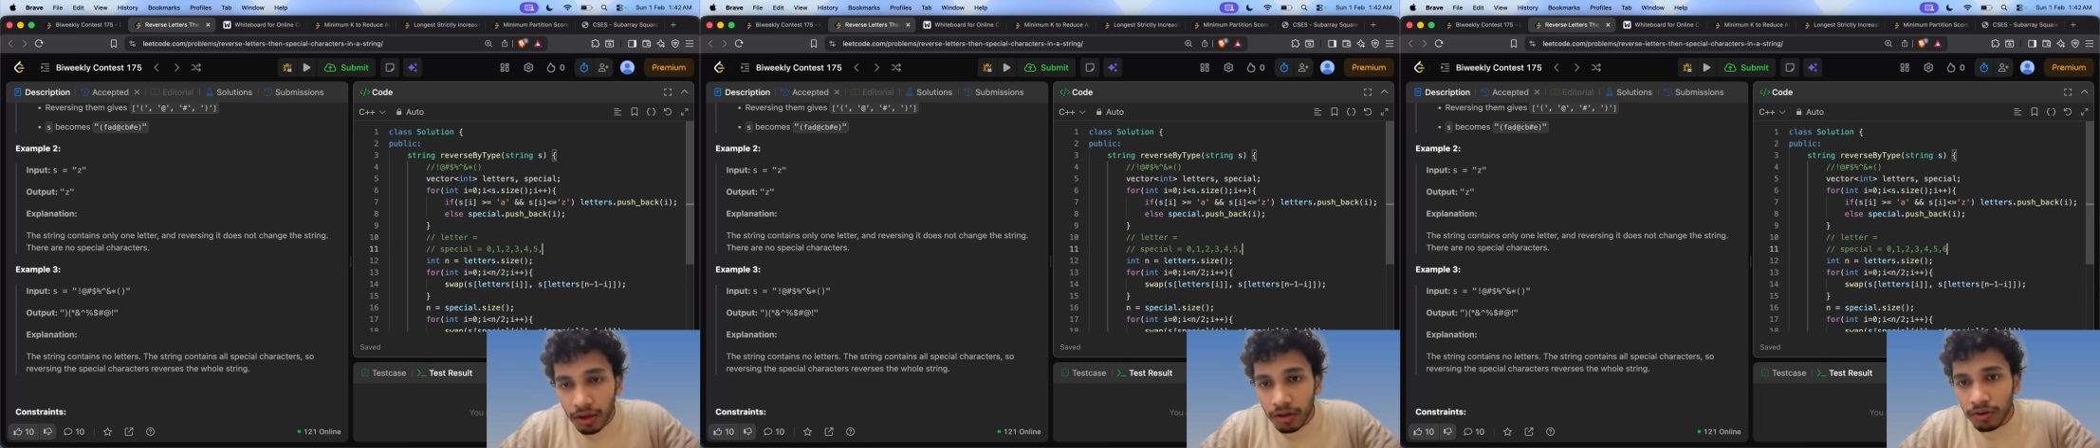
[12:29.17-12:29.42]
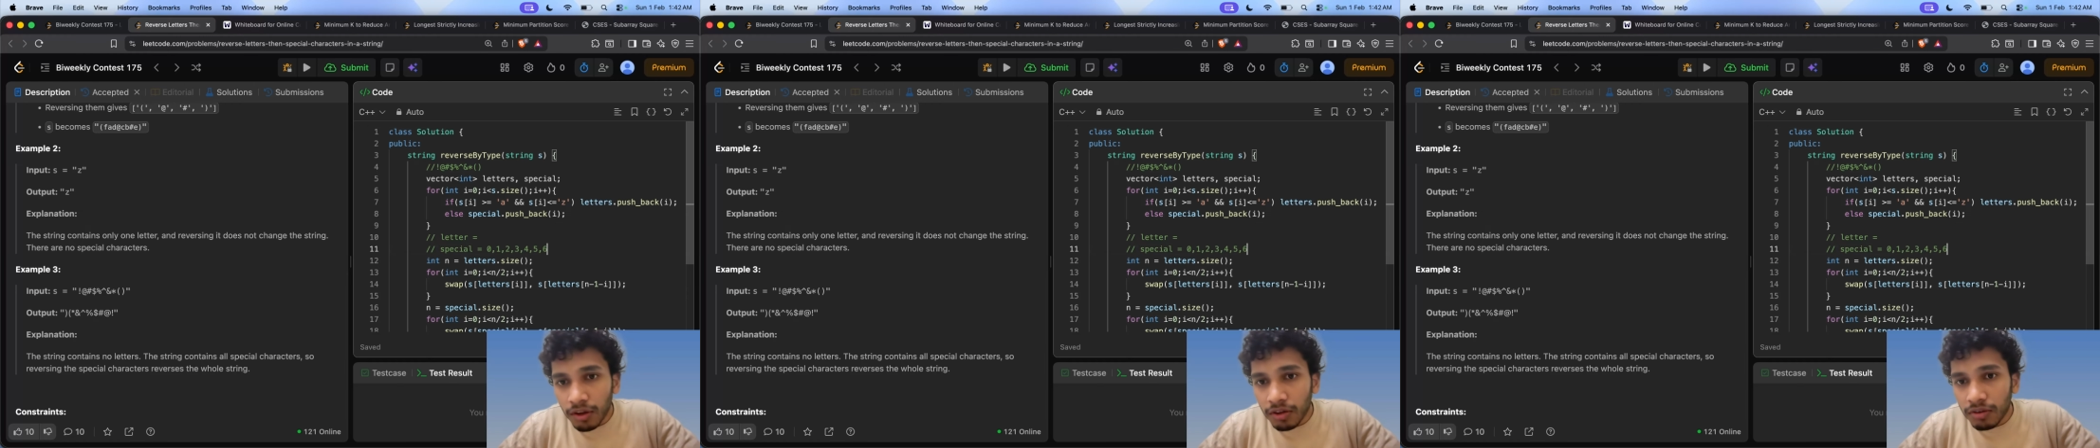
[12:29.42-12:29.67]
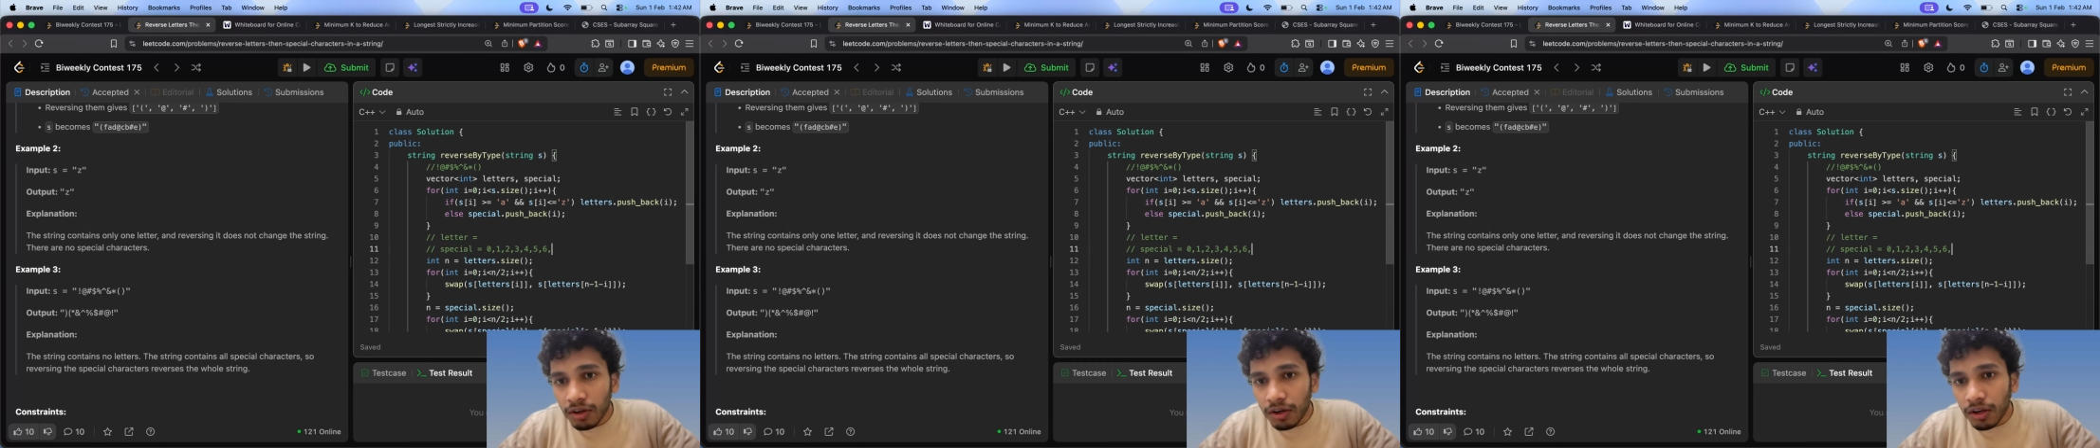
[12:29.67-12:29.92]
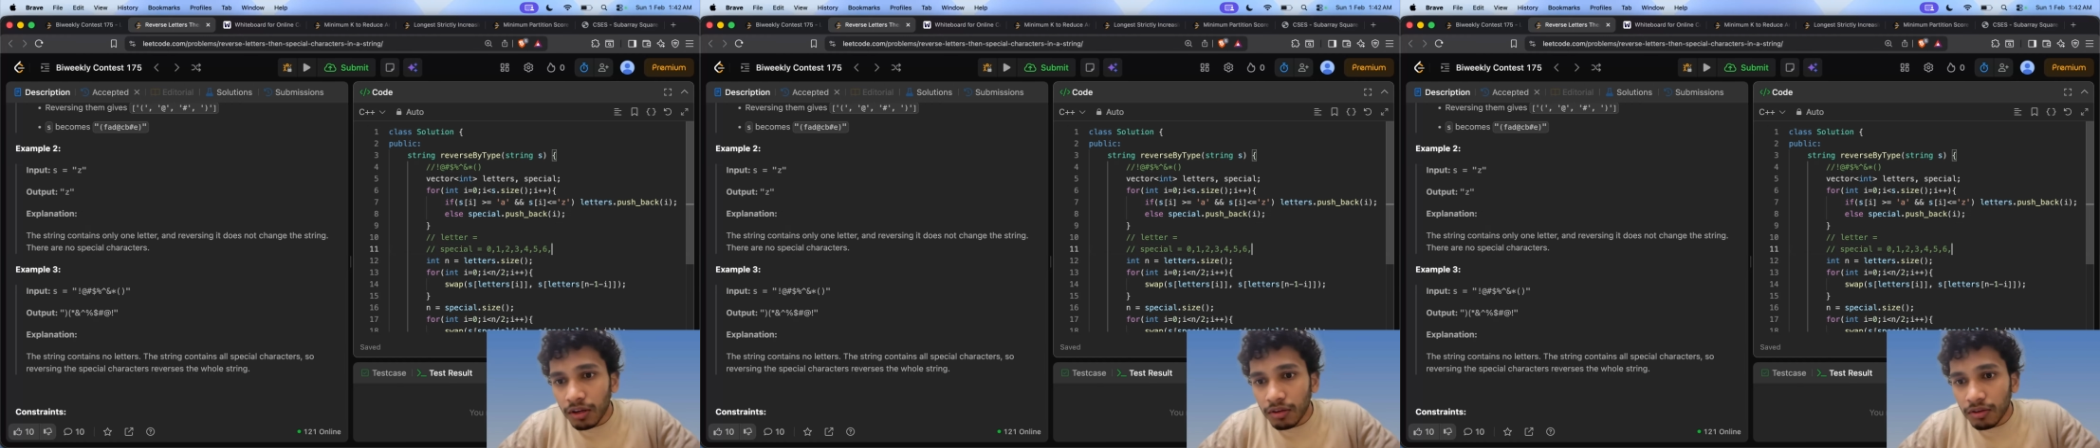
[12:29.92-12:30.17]
6,
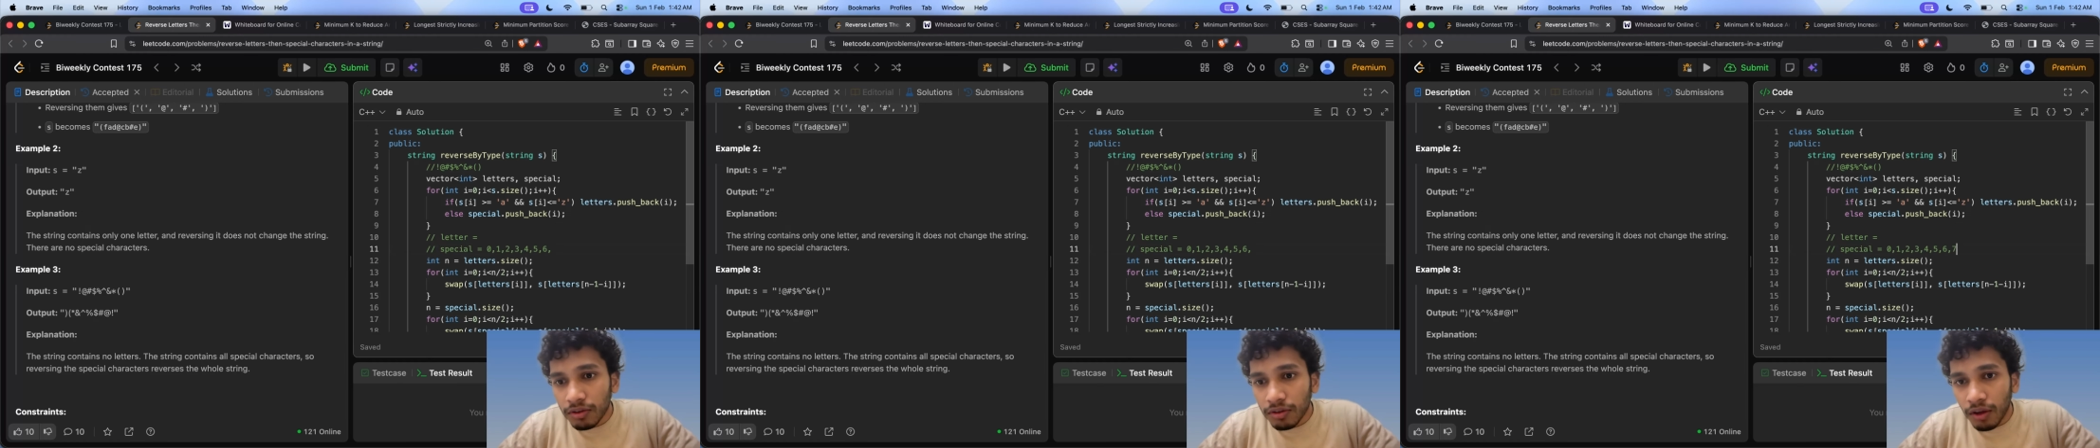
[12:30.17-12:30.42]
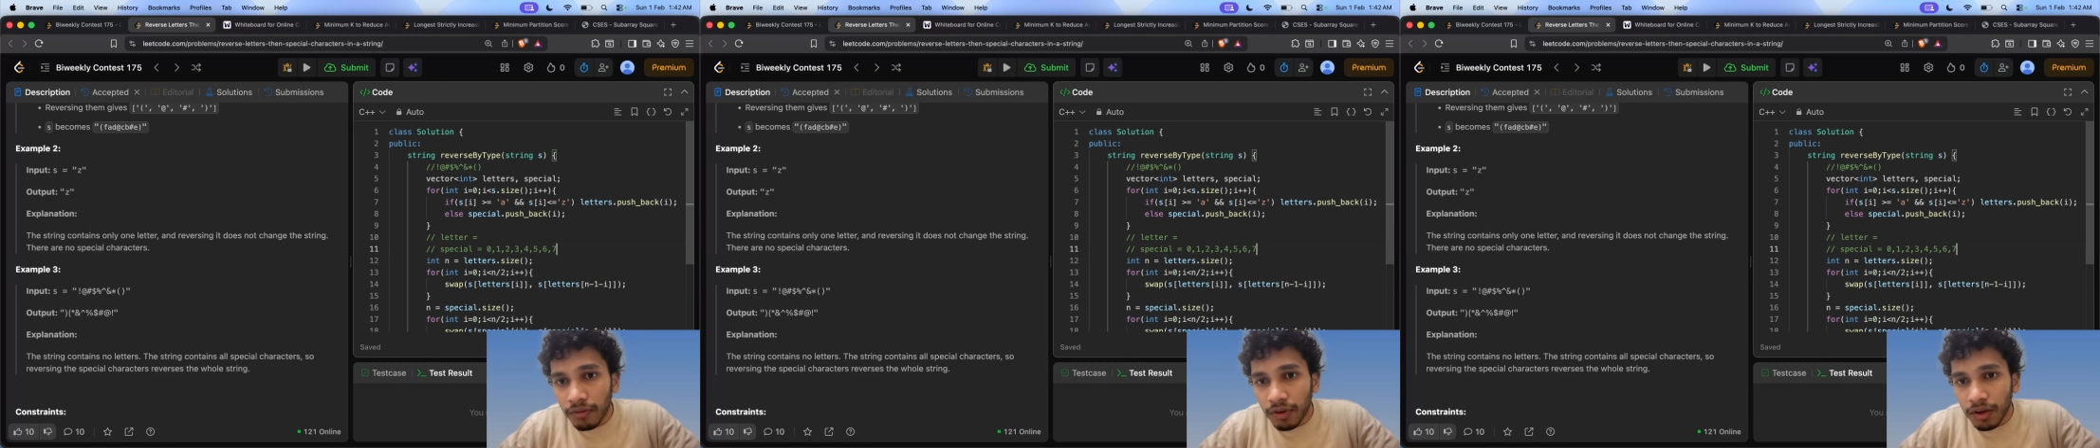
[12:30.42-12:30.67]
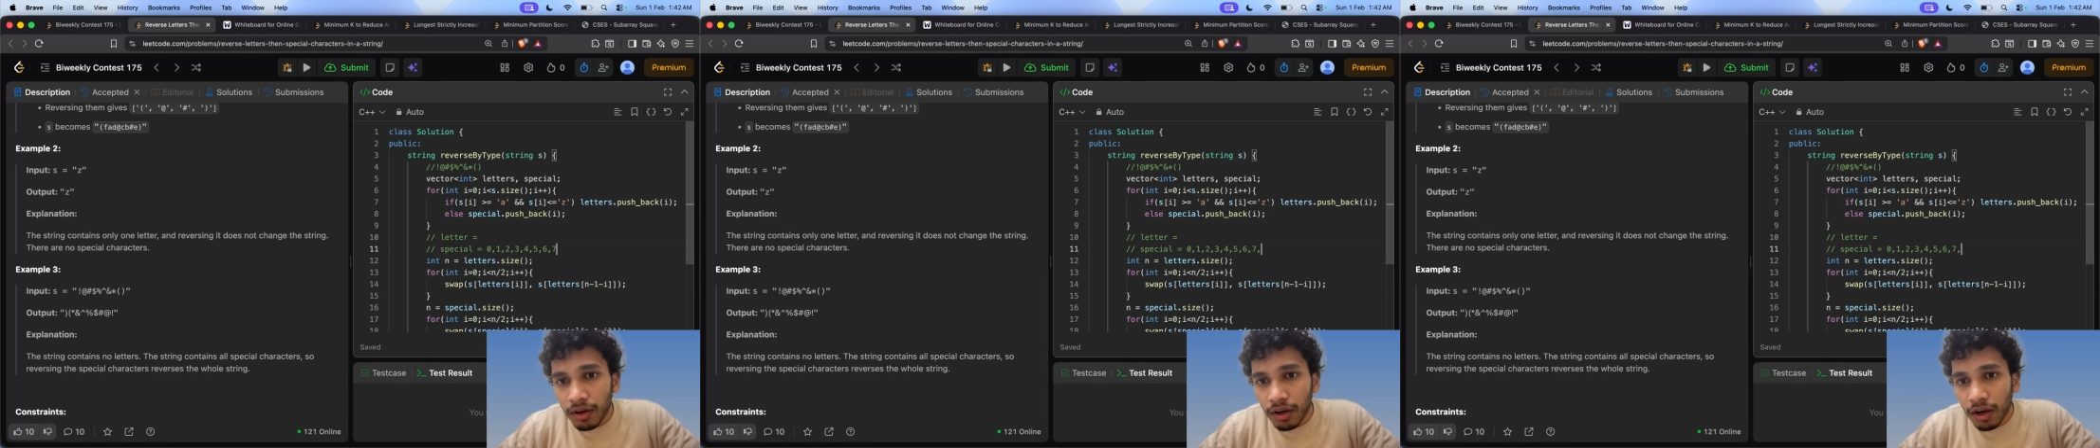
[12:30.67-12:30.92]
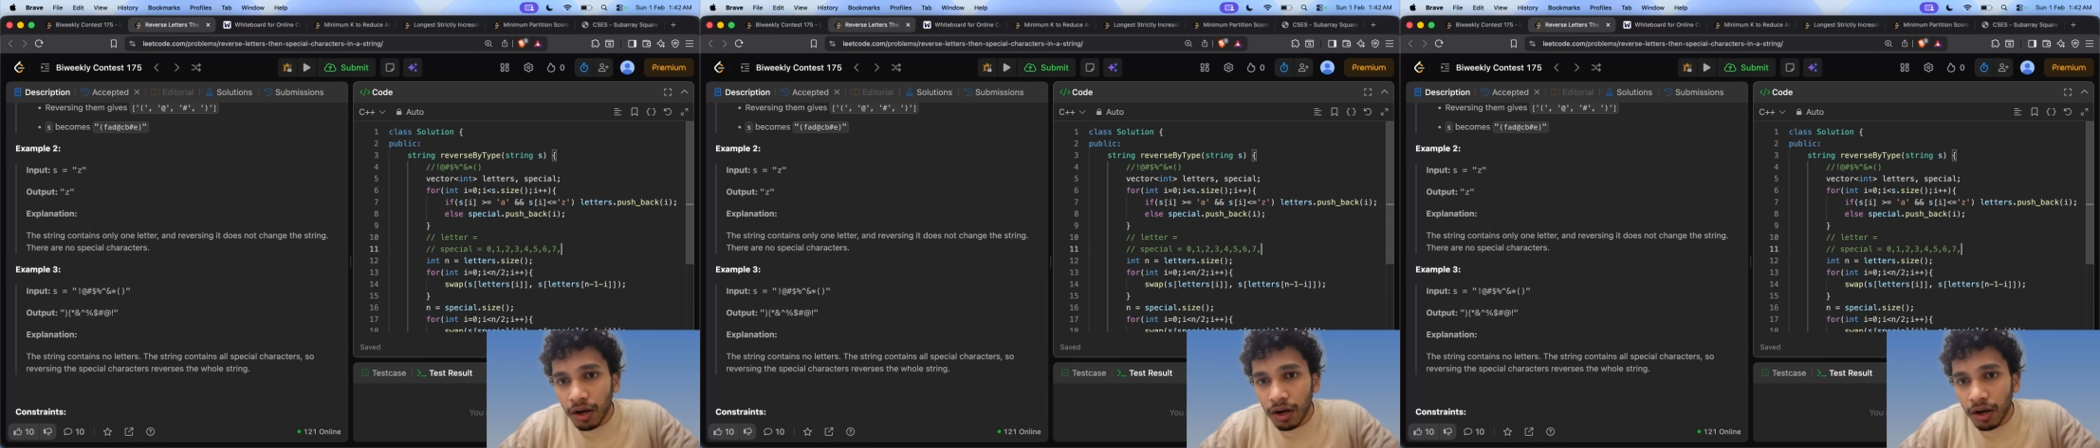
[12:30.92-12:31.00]
index 7,